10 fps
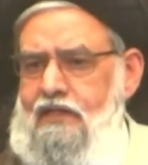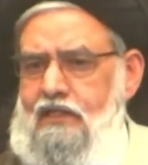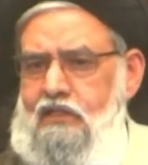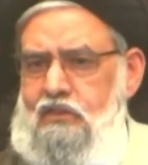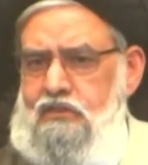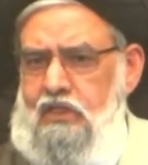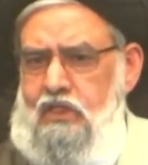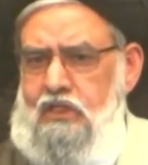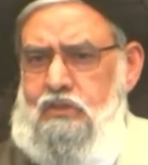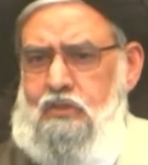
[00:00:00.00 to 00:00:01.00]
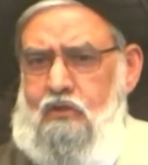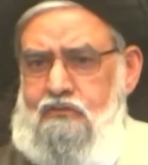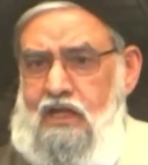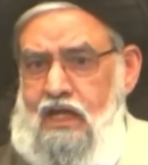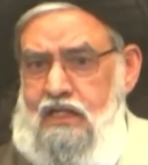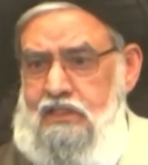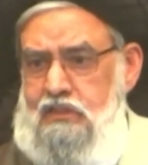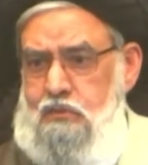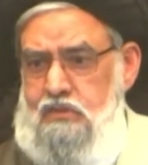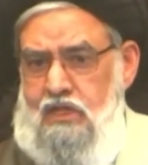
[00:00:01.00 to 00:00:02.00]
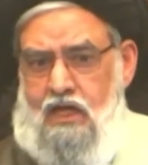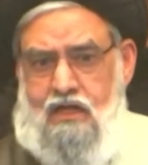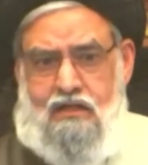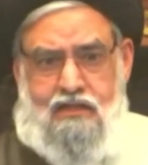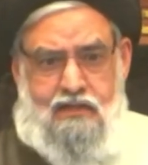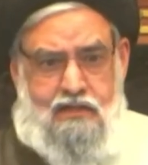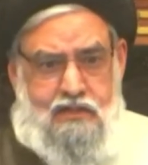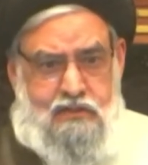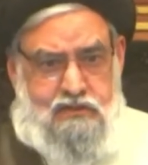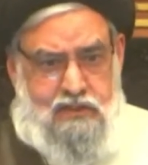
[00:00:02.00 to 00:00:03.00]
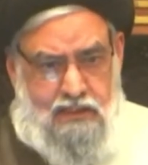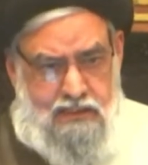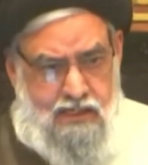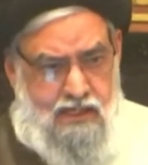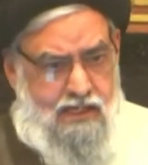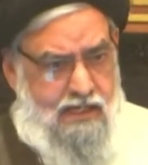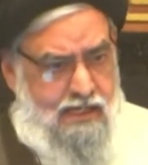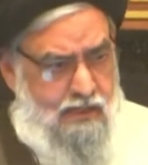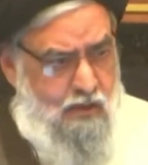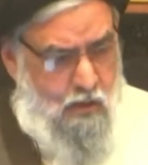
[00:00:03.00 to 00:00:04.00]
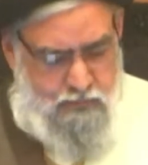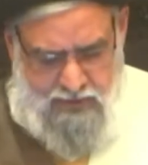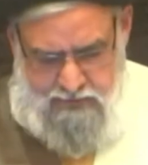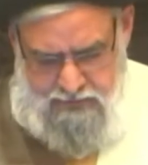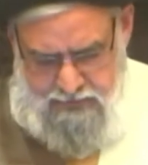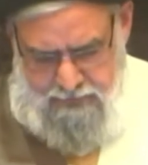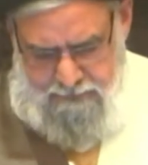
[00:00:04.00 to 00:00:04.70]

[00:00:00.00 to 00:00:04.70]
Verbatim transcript: in the series of the Ahadith which are Sahiha and authentic.